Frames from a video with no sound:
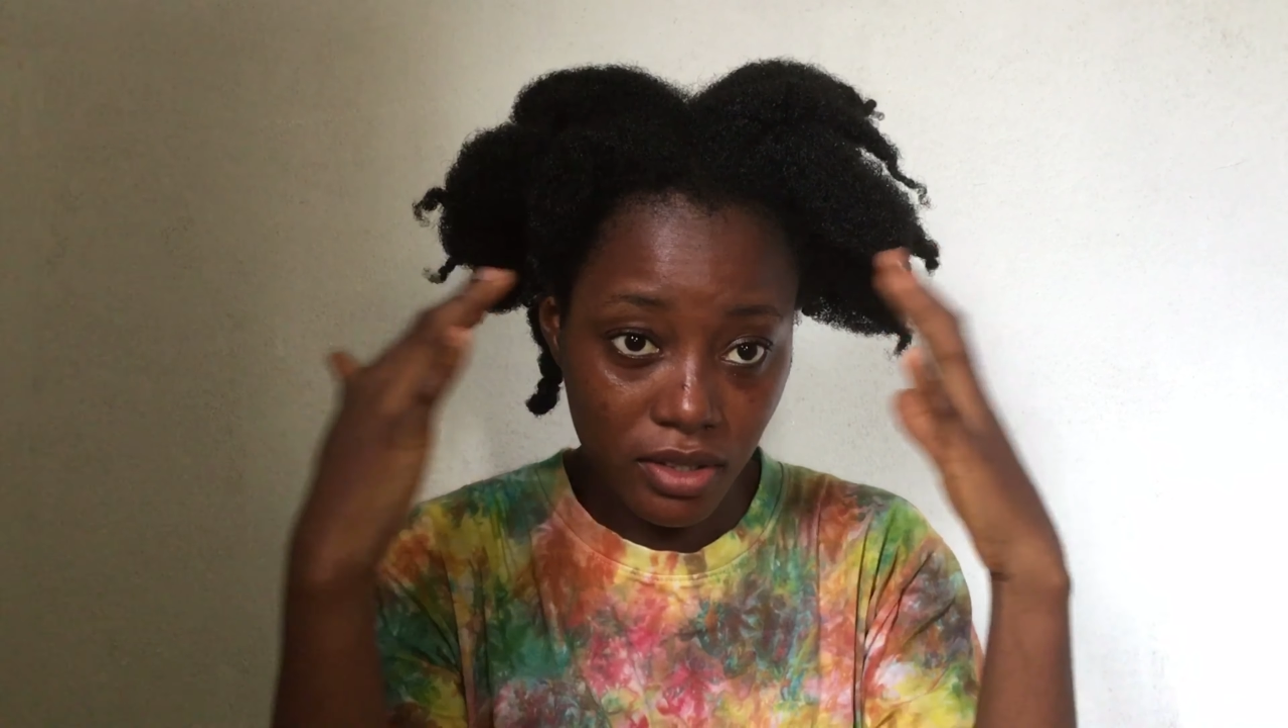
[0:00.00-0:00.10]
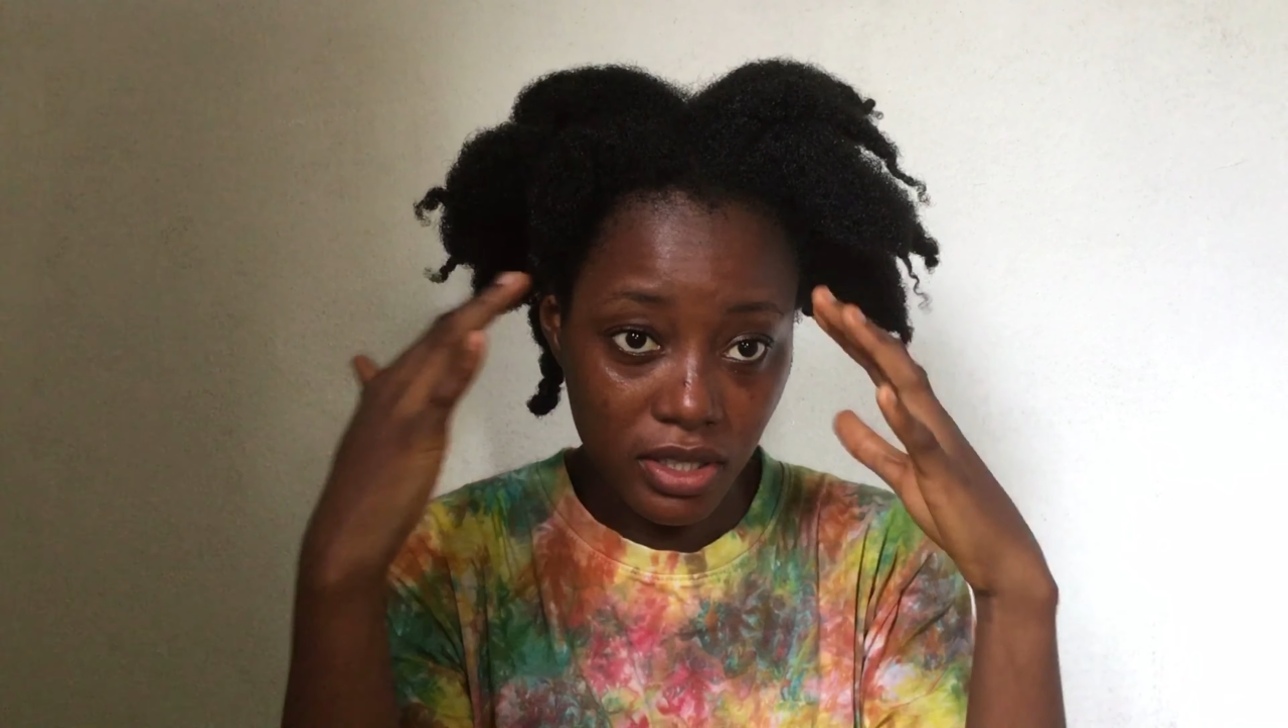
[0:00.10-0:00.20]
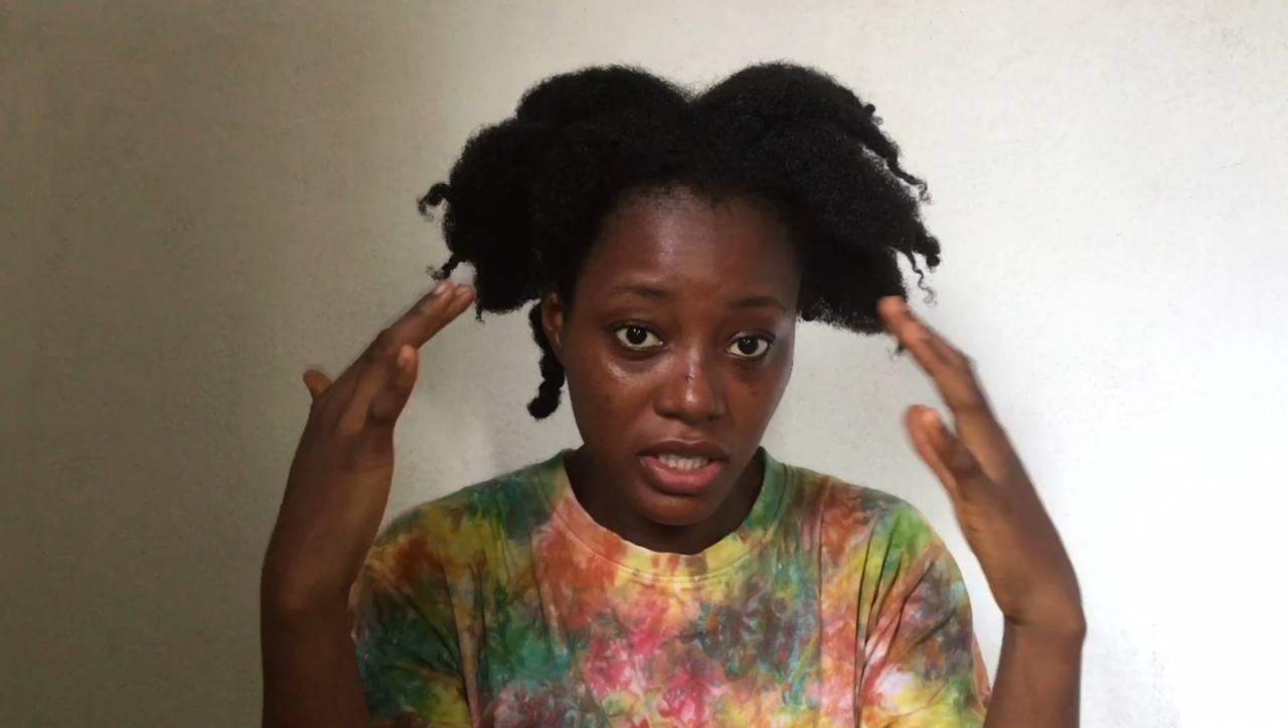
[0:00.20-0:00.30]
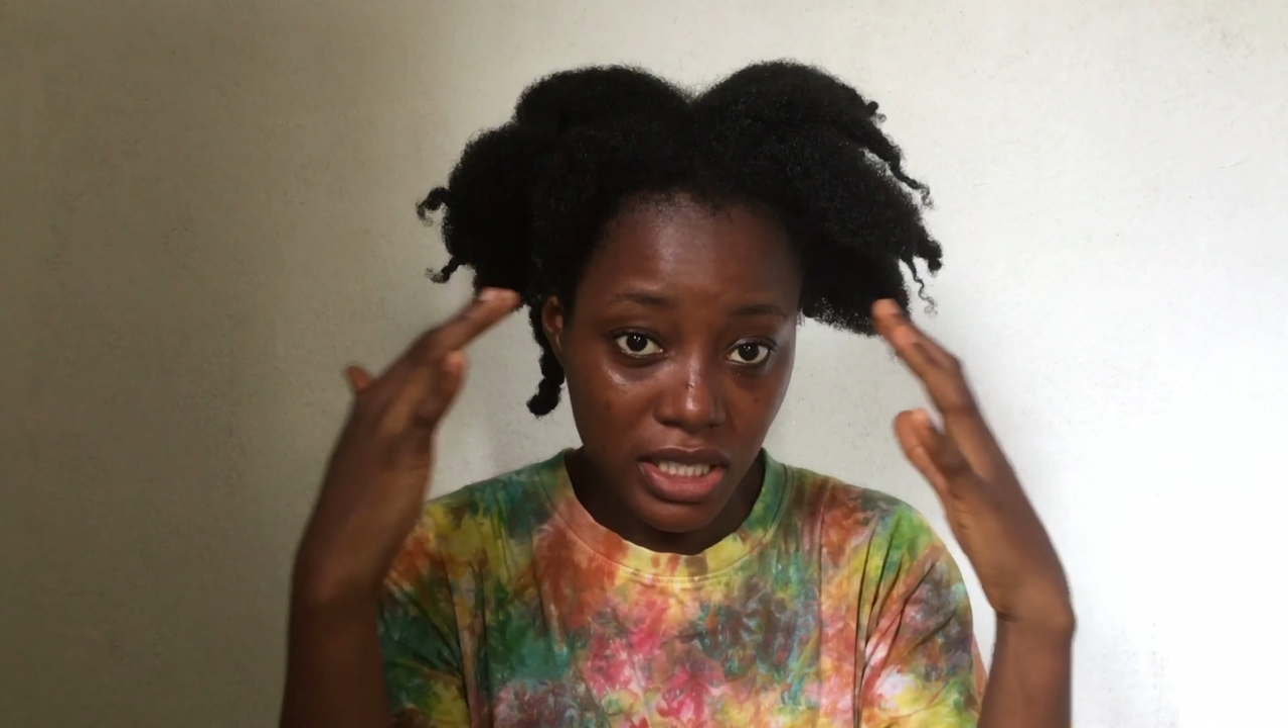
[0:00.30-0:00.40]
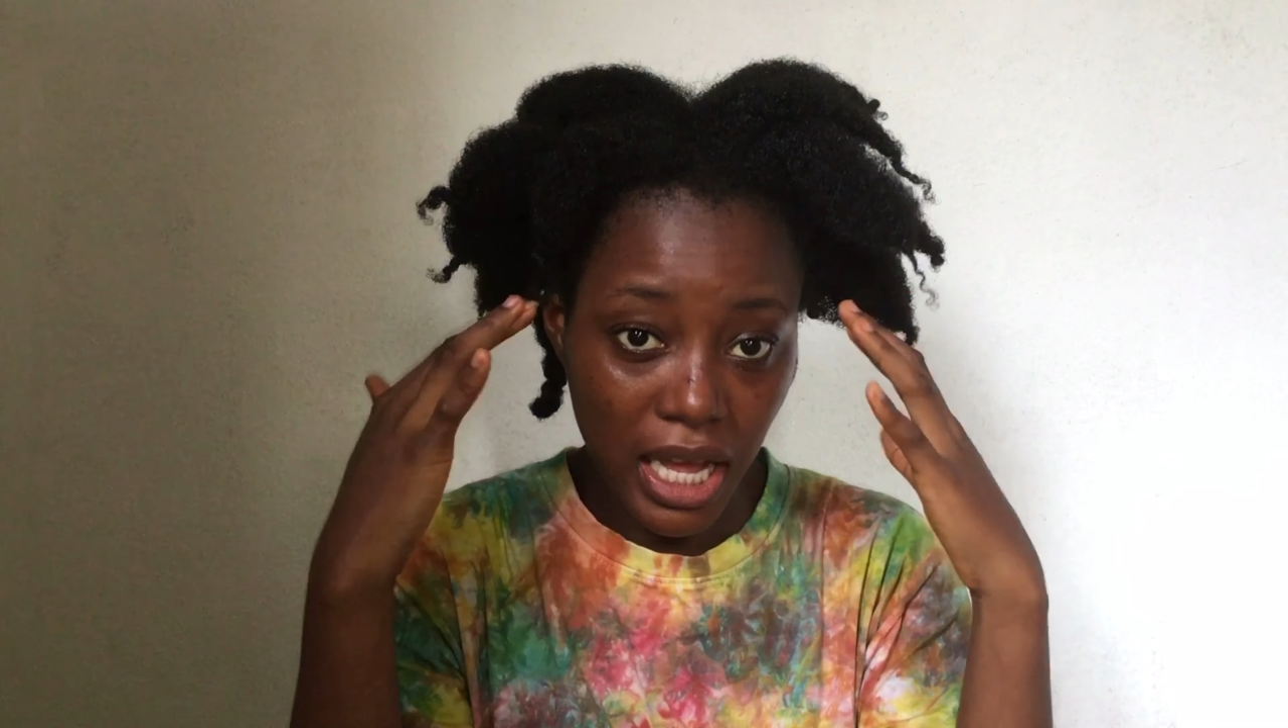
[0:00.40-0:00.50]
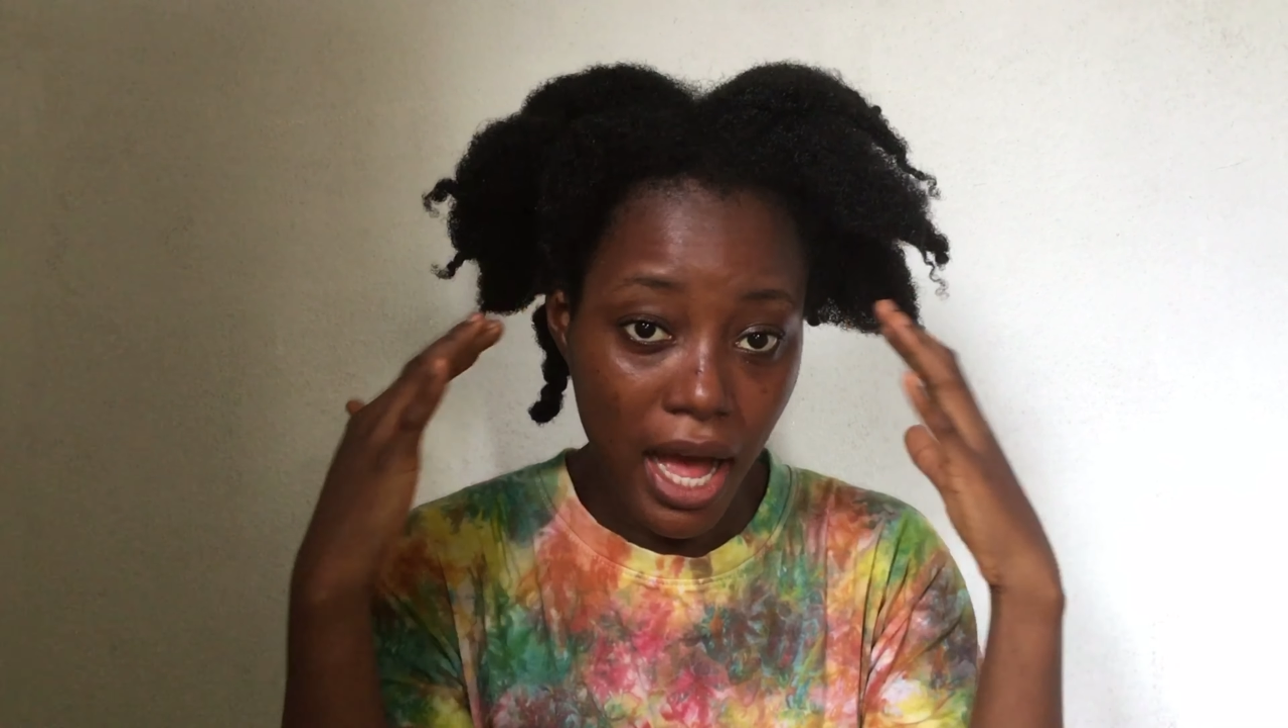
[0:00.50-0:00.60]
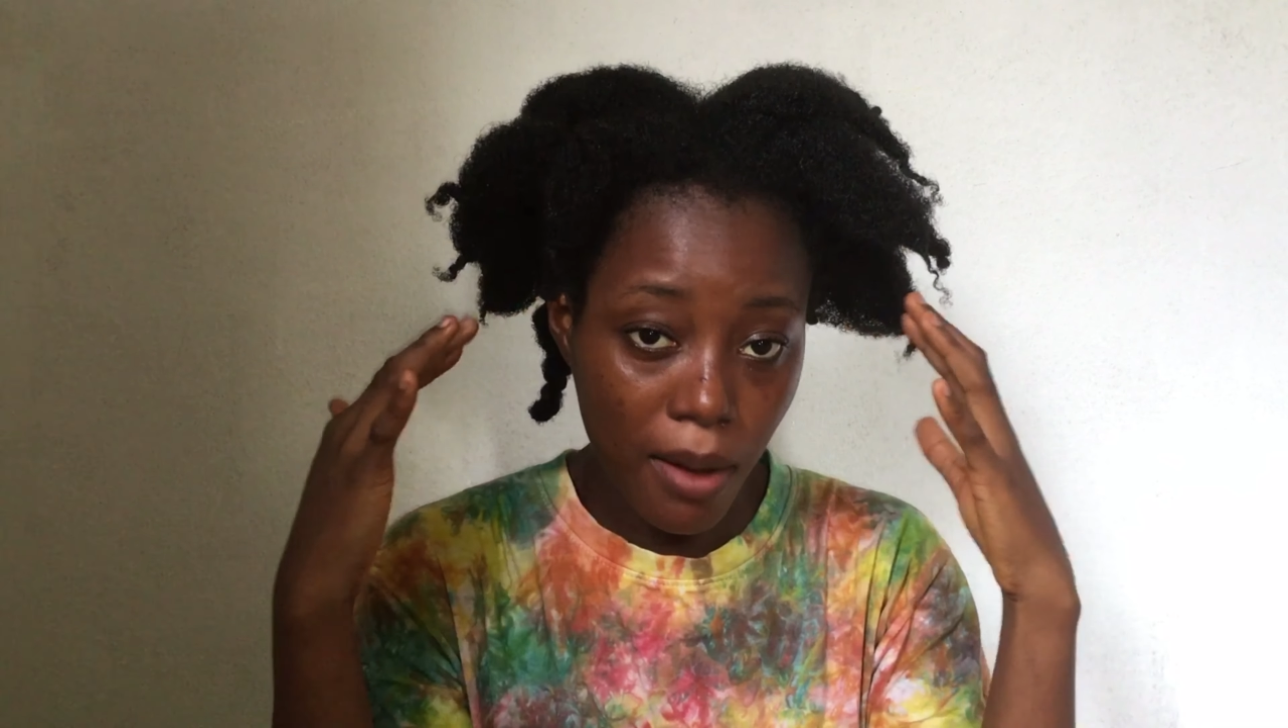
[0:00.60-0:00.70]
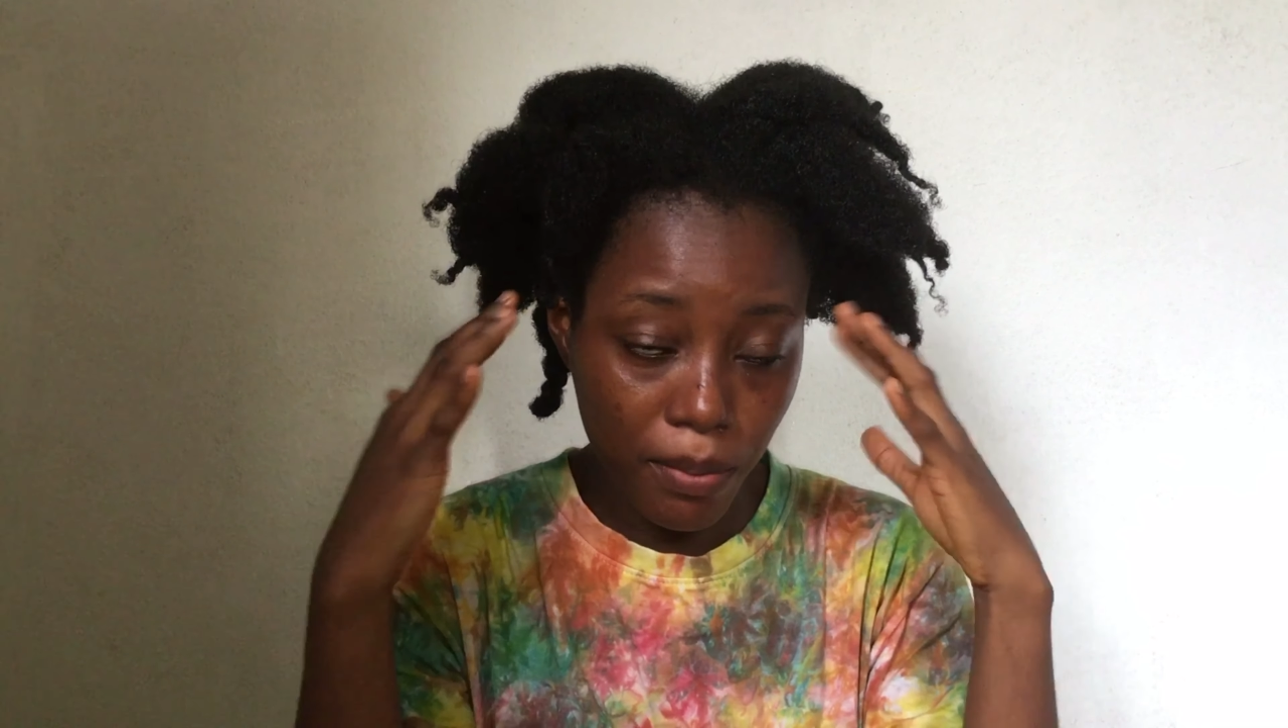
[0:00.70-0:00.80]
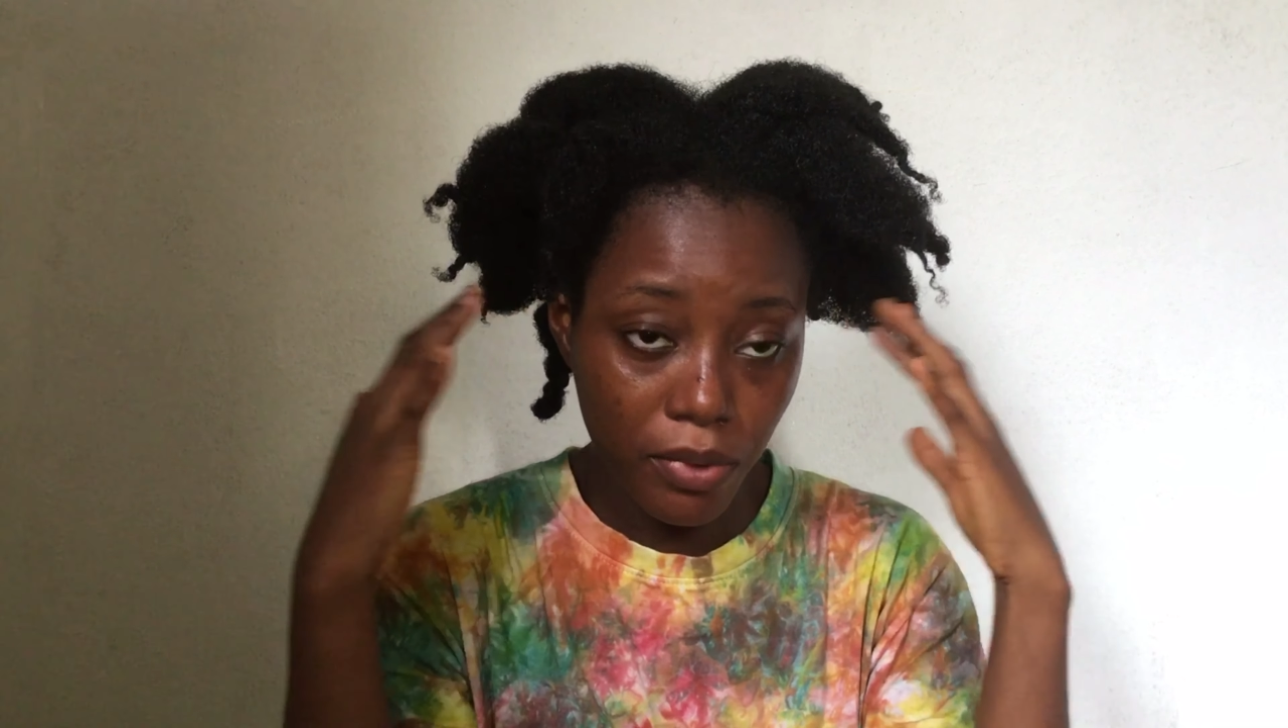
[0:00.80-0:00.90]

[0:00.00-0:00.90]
The scalp,